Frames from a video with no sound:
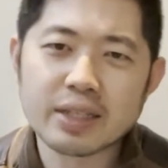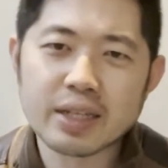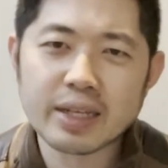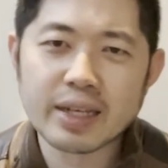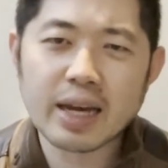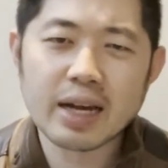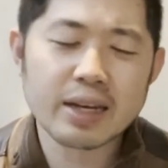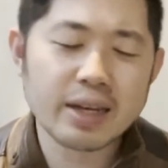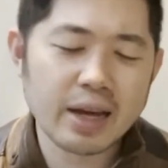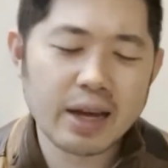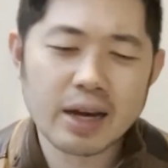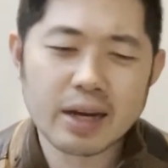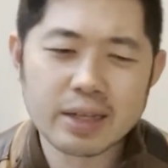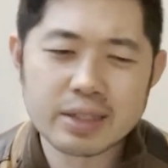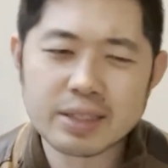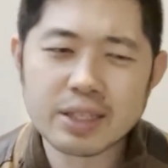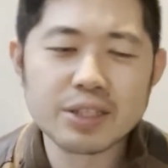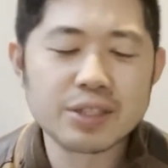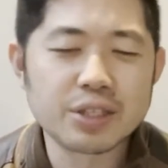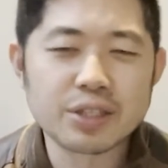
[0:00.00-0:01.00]
get
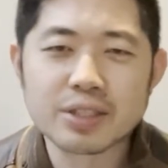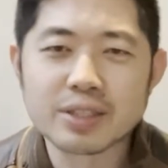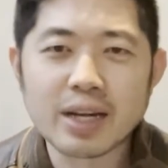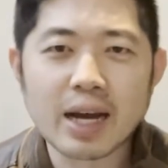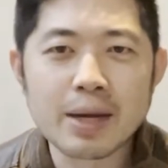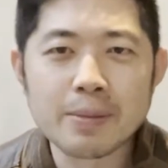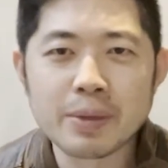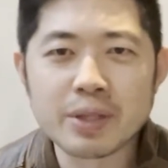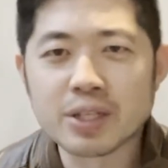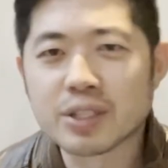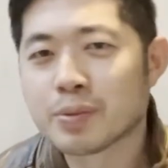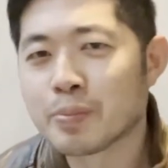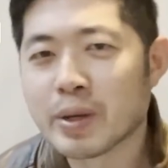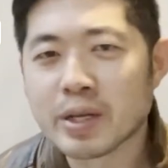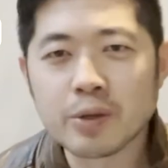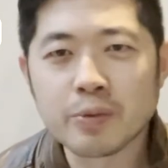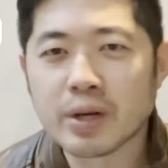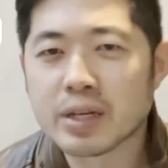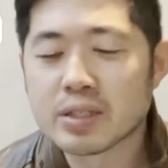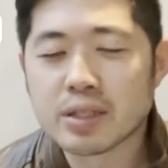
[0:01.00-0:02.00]
Caesars Diamond, there's
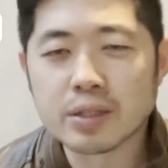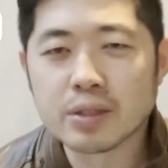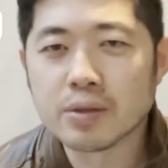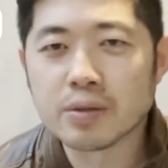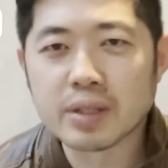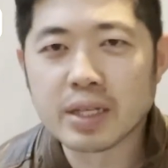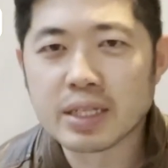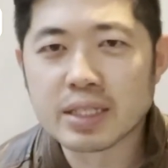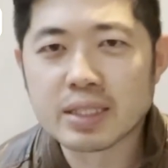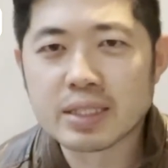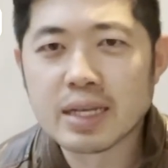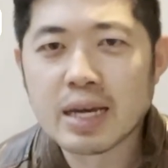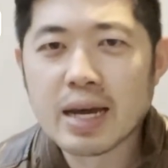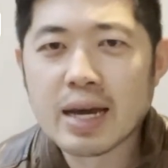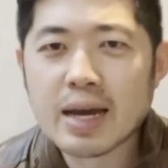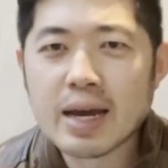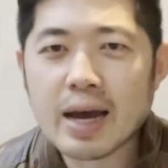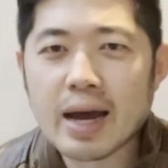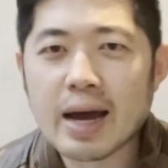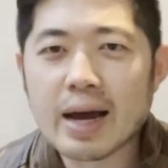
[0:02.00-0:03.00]
many ways to do this,
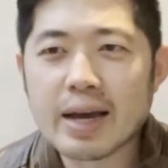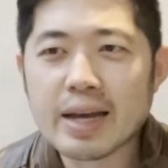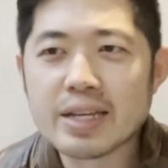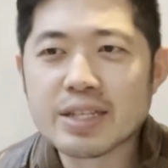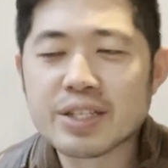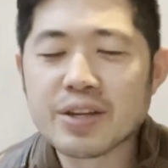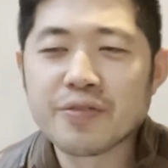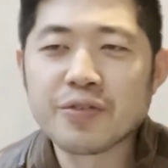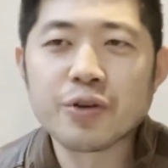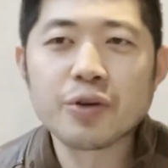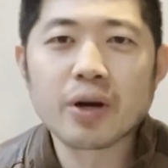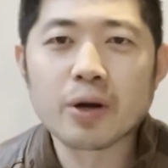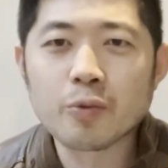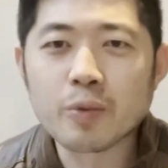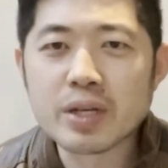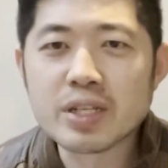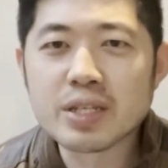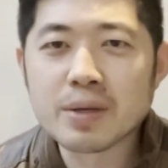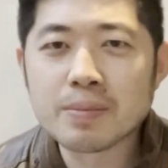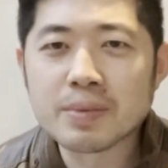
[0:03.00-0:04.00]
is if you are
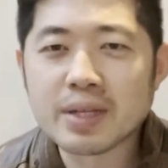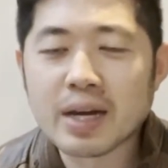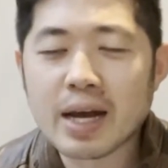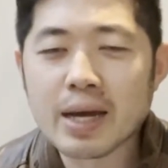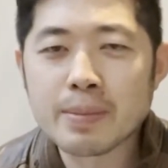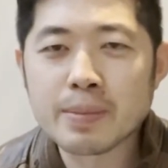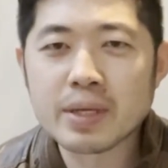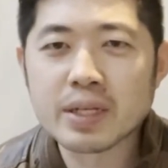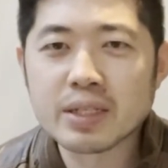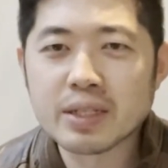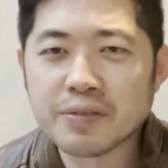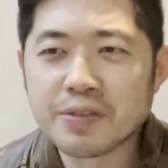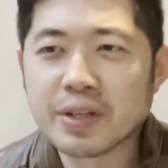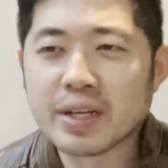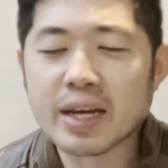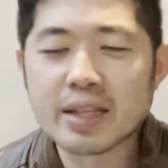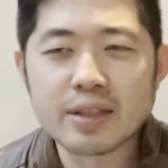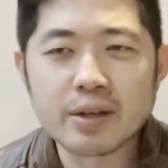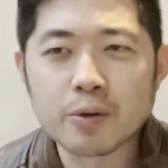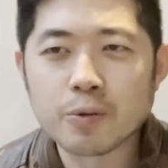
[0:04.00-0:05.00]
Wyndham Diamond, if you
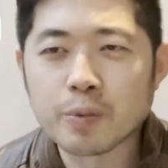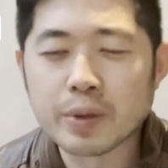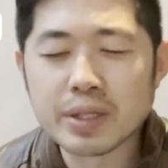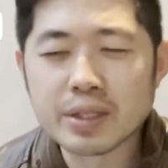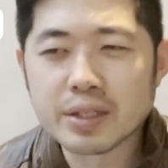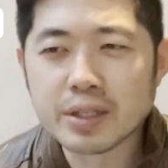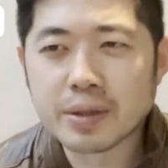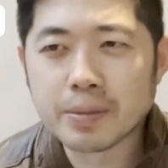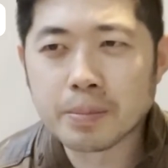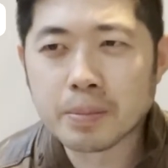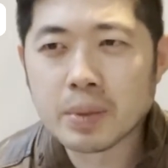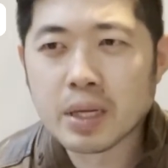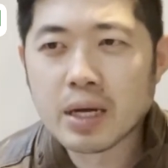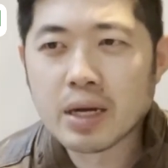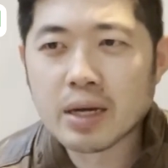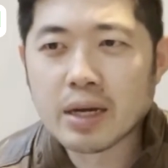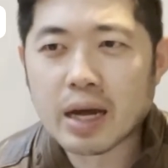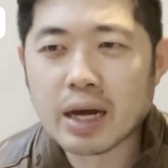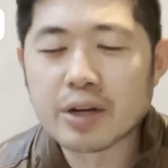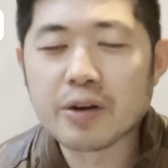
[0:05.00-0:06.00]
get their Wyndham
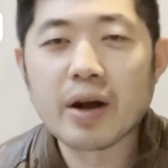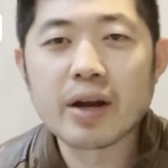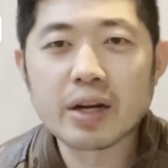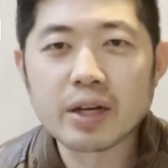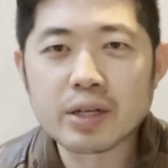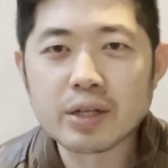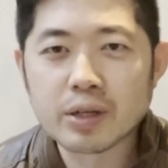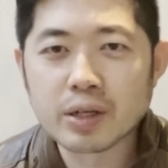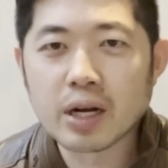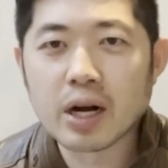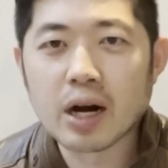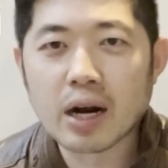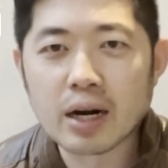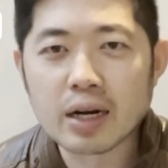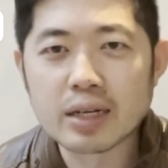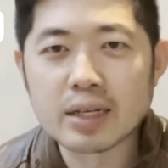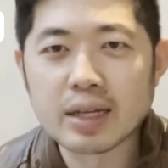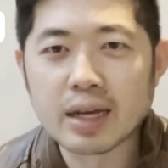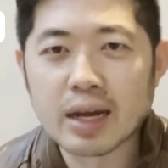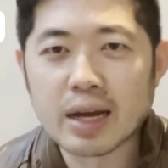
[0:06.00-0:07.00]
credit
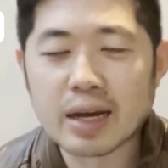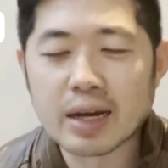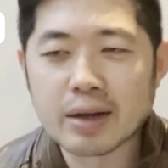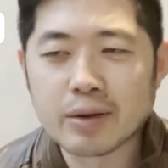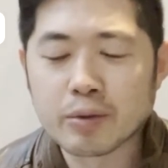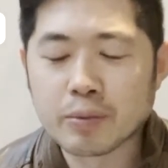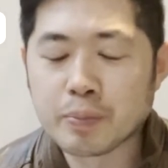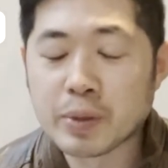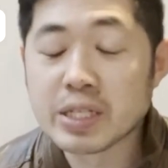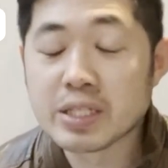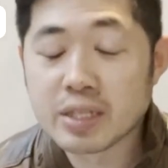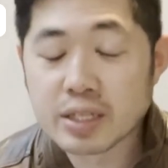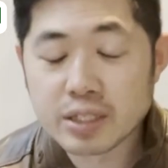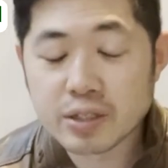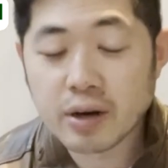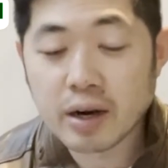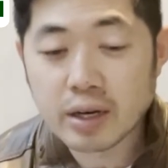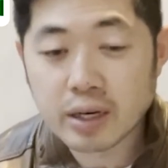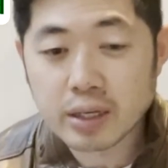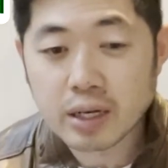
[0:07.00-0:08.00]
card, business
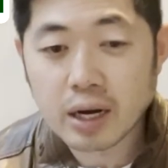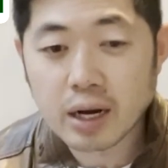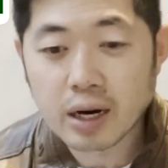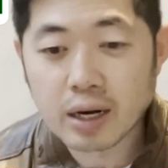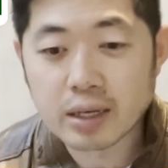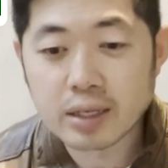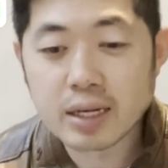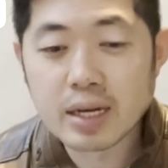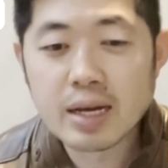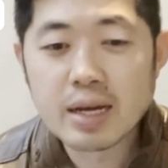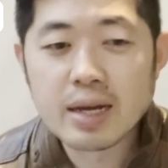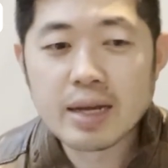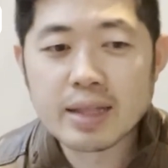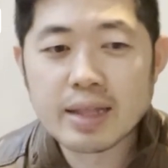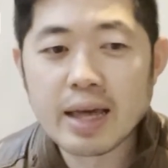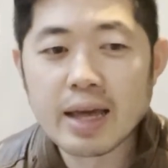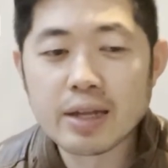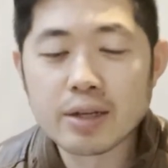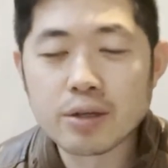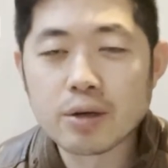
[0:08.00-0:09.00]
credit card,
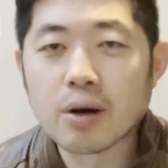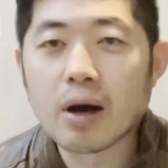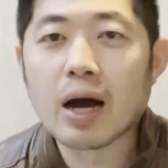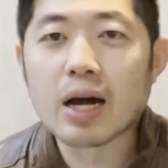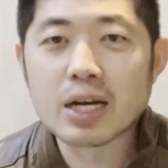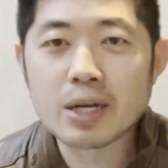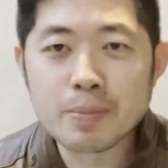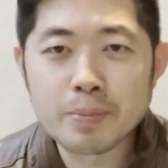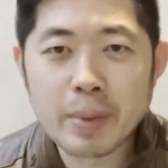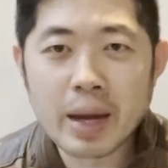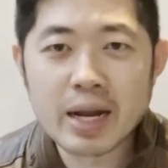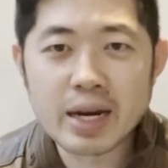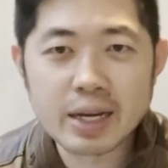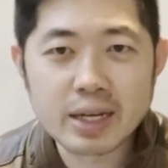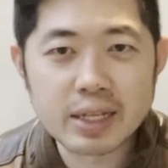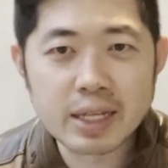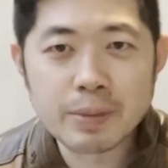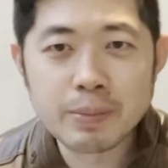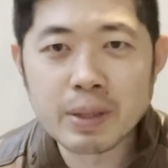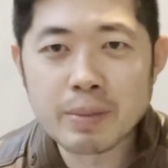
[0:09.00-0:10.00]
then you'll
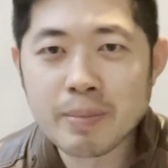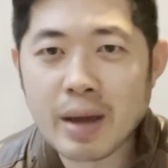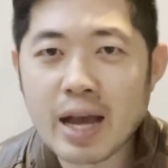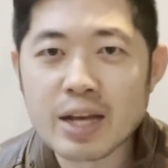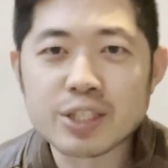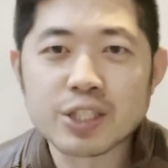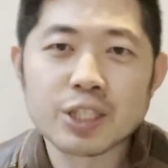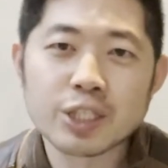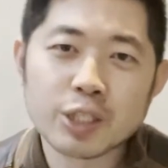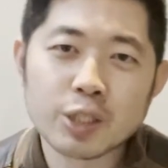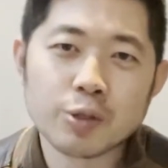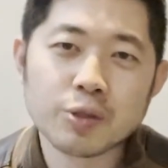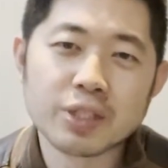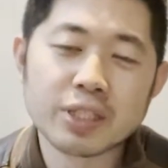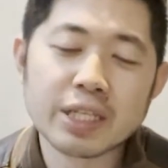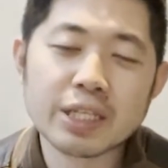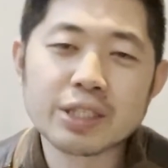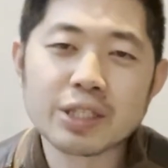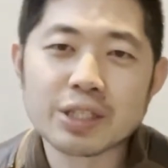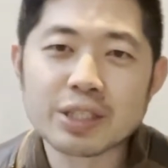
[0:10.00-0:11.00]
automatically be matched to
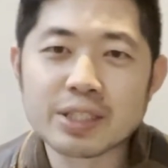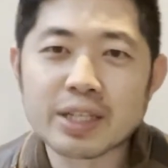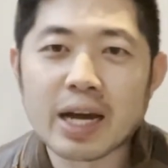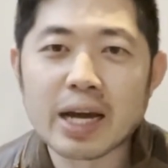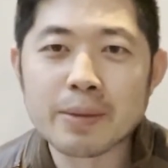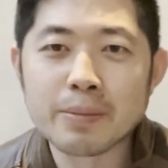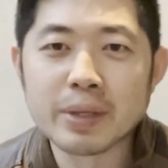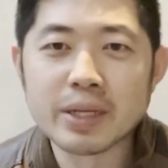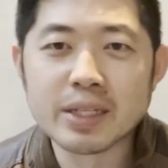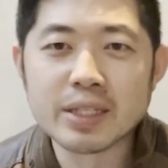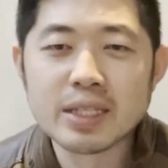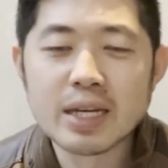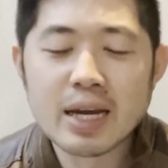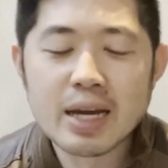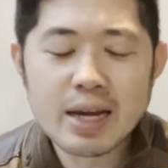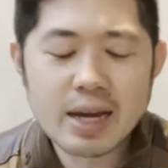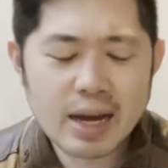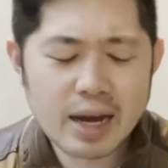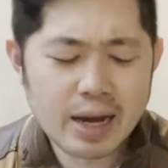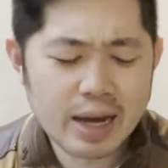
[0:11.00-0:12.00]
Caesars Diamond.
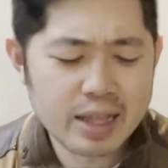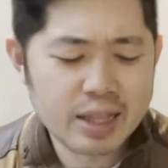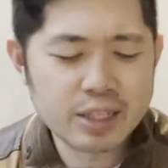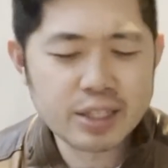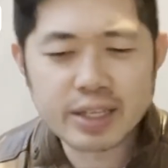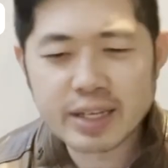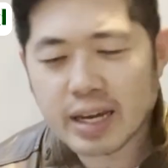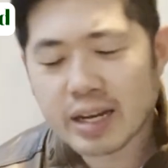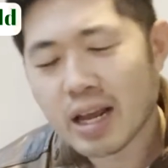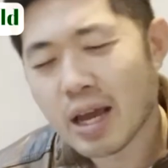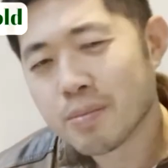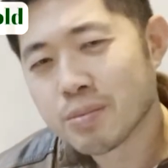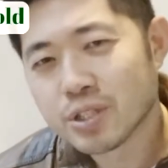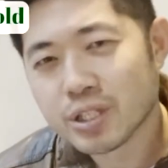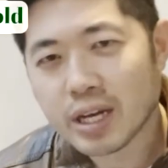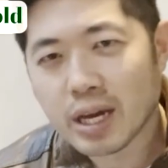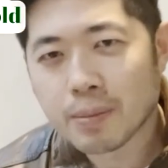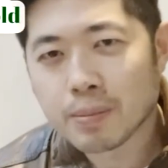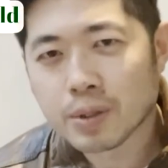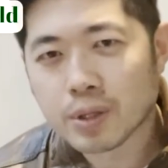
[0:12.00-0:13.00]
And then to get
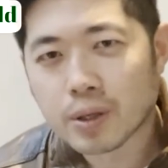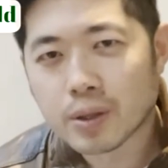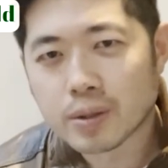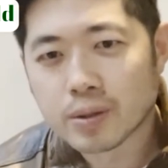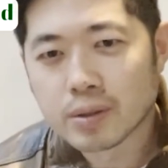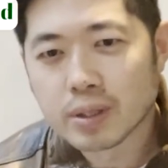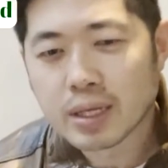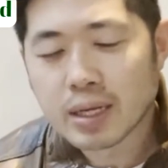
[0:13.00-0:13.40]
MGM Gold,